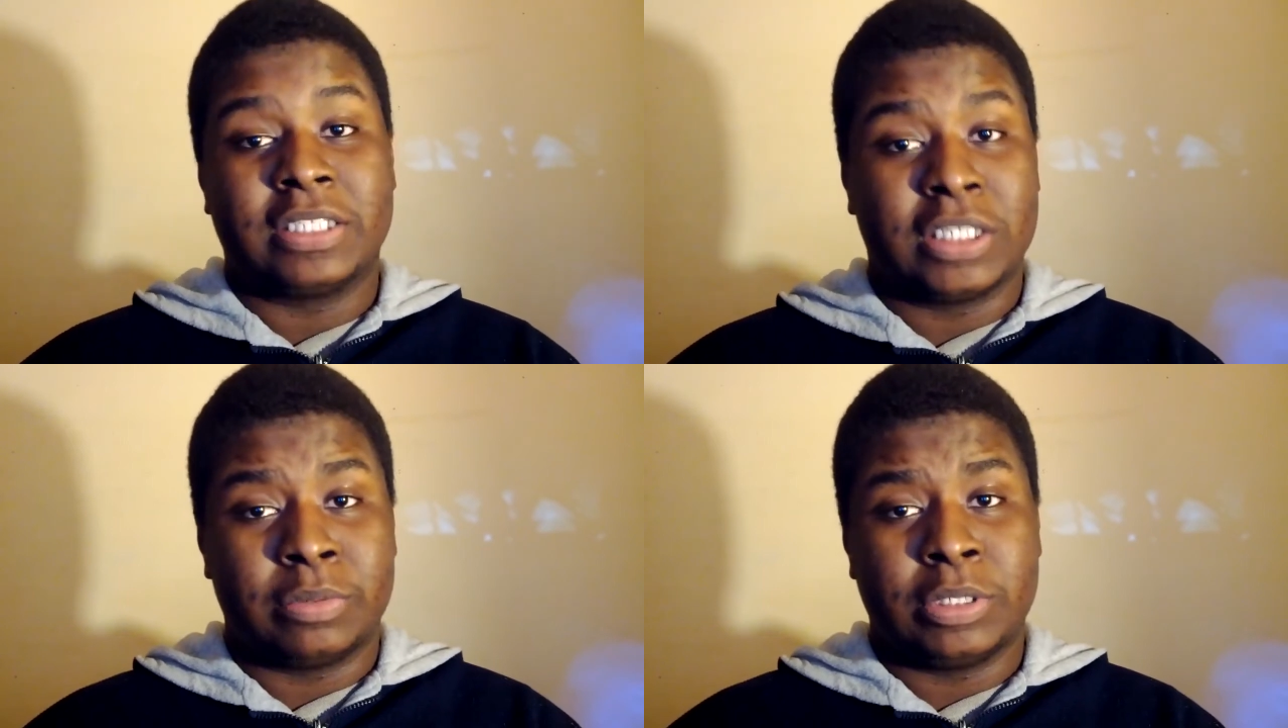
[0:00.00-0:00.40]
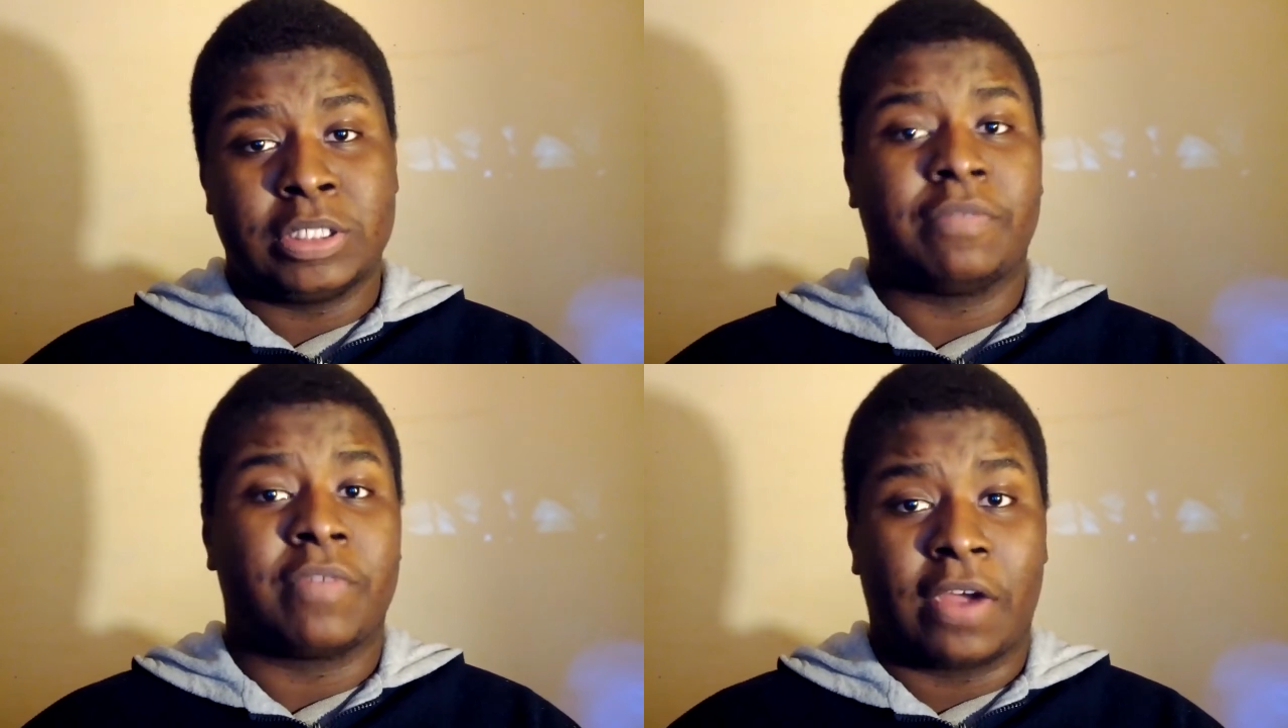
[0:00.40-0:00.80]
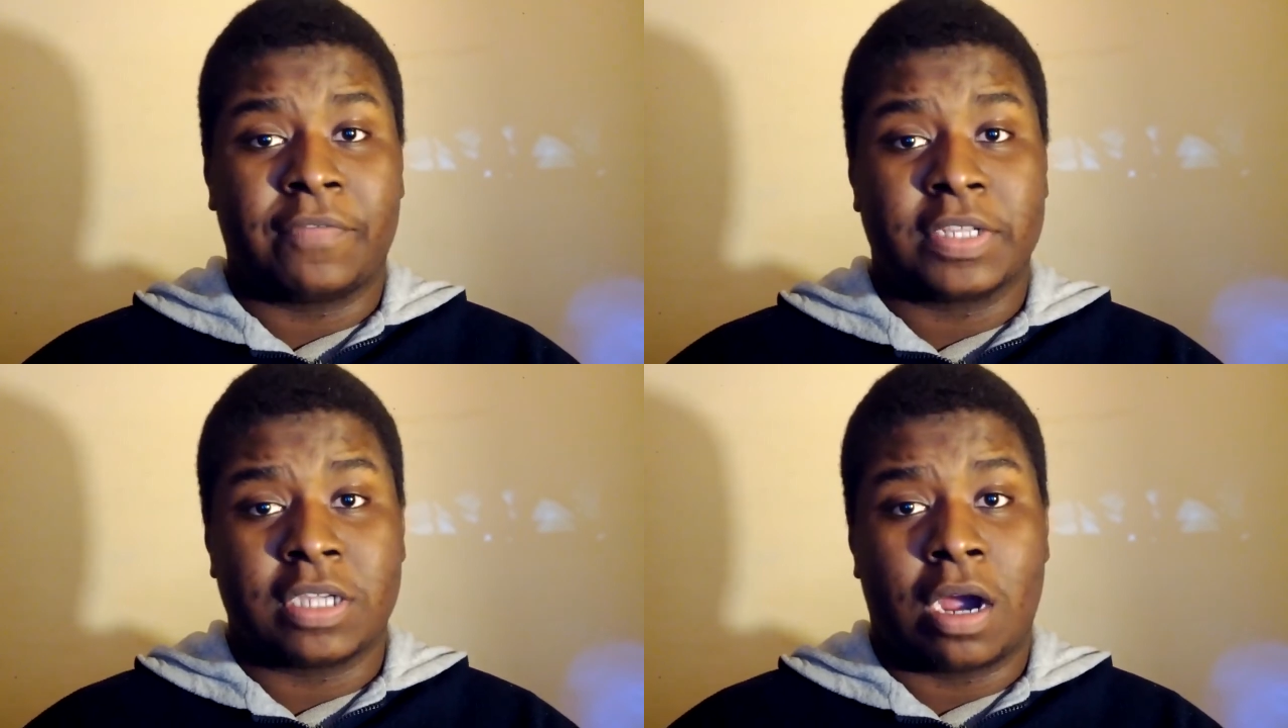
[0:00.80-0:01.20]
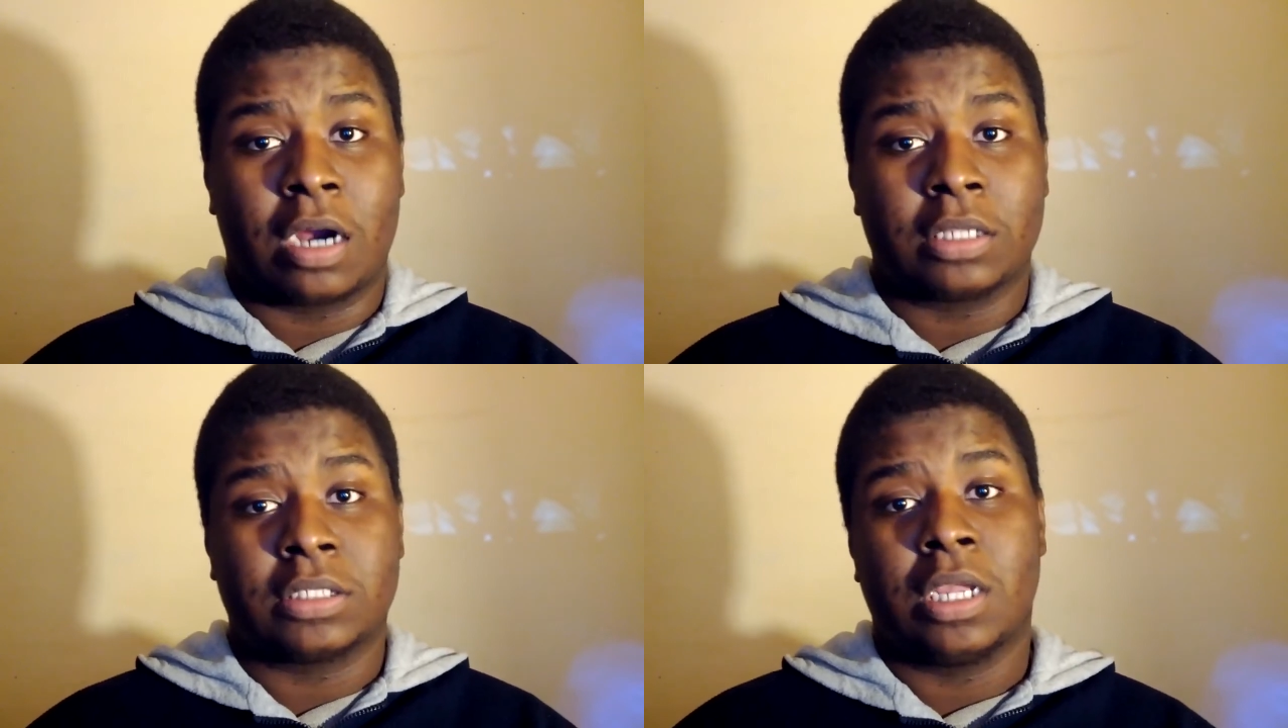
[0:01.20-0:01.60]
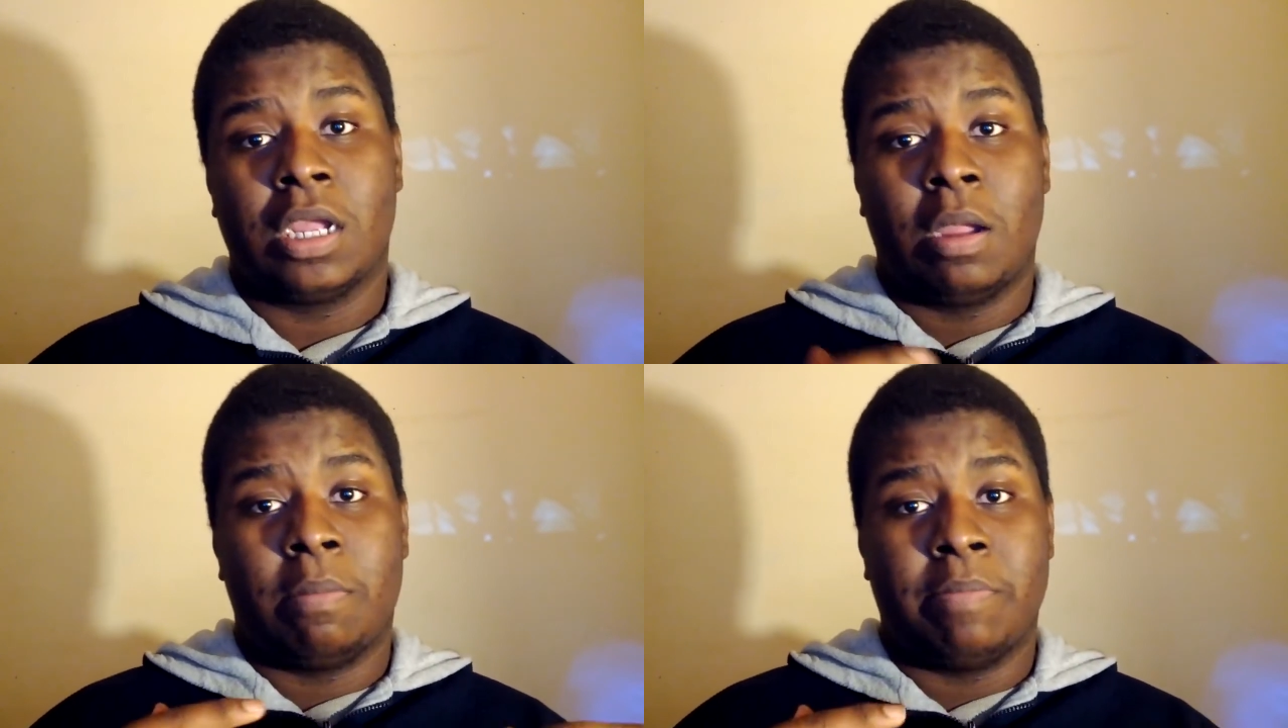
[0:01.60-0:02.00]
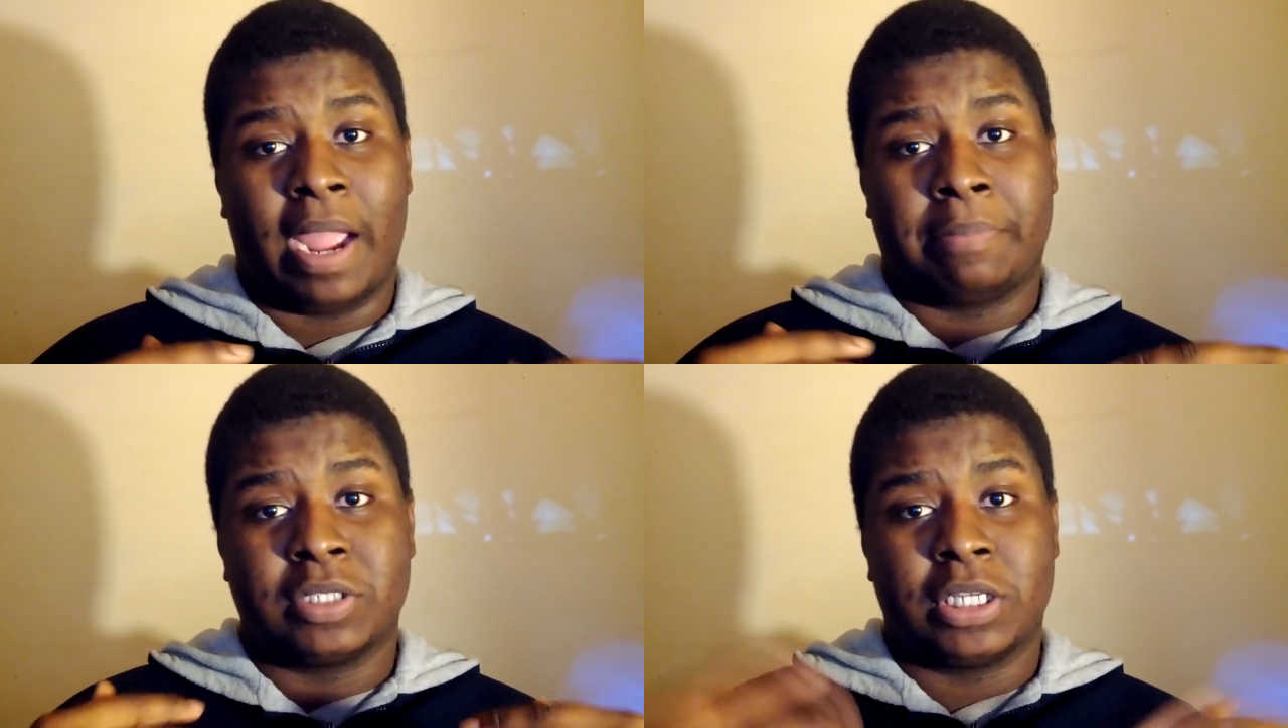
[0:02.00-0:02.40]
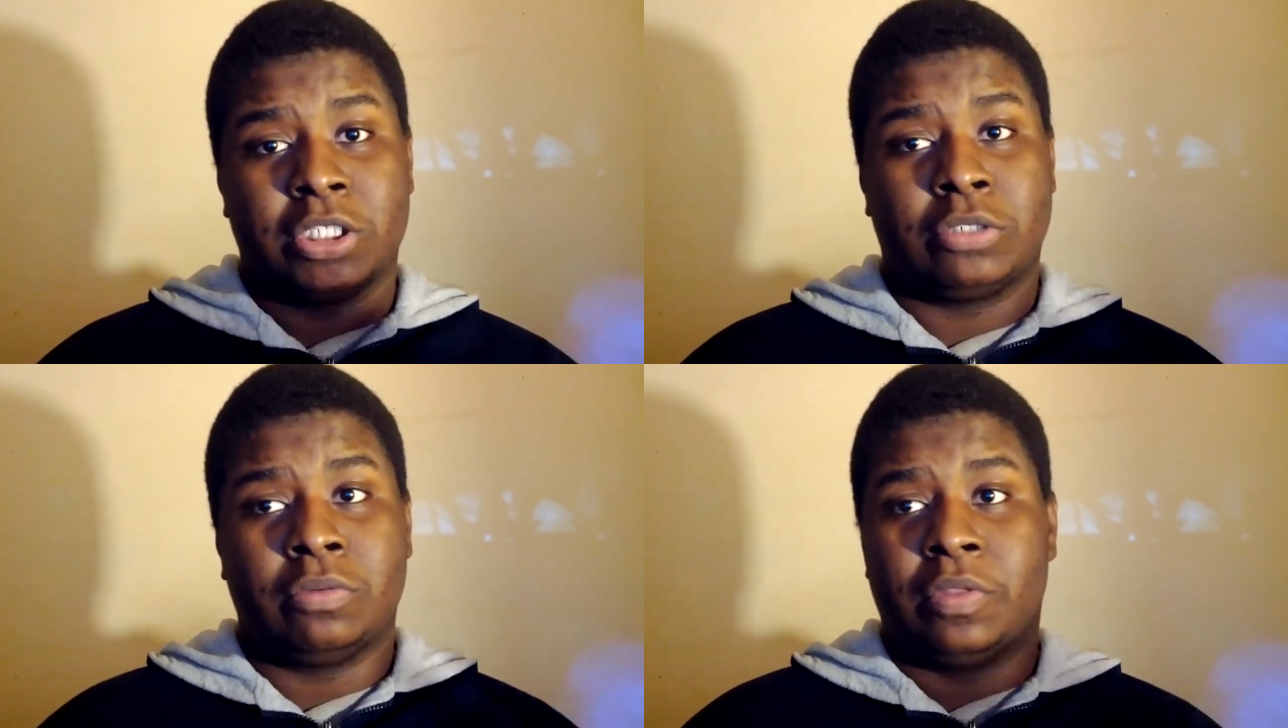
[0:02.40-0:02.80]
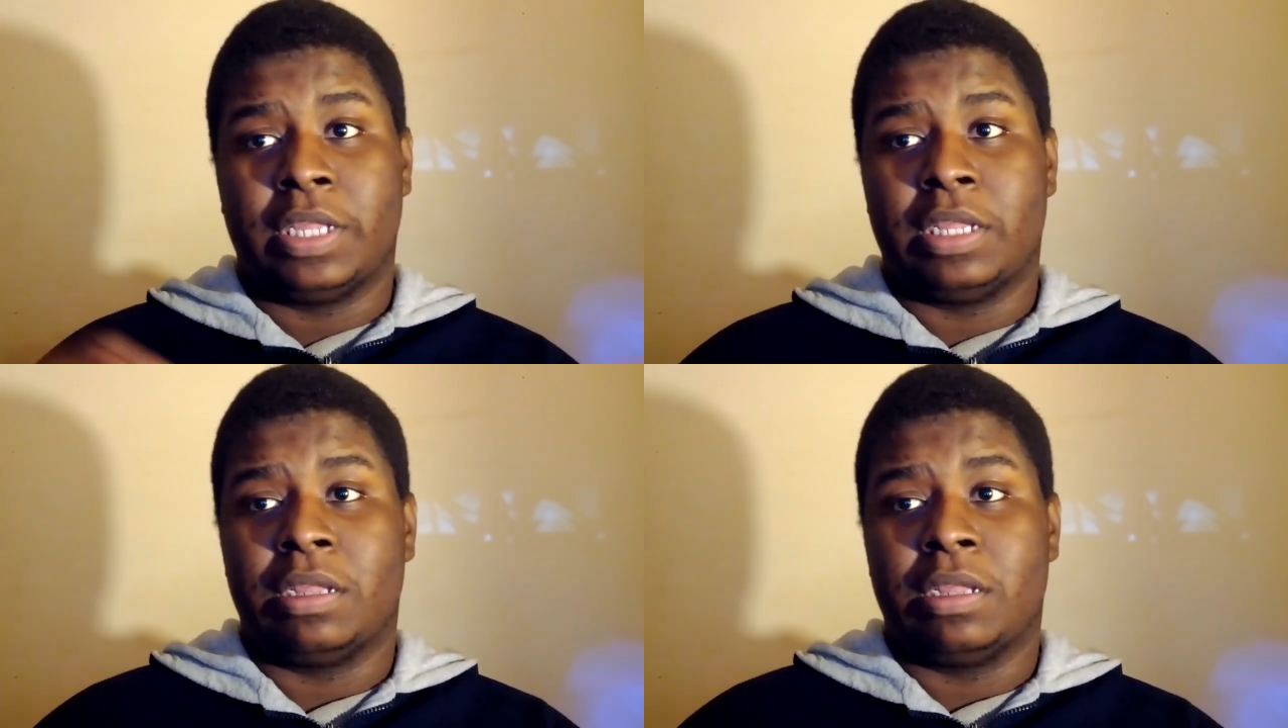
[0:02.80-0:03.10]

series of graphics cards. May I present you the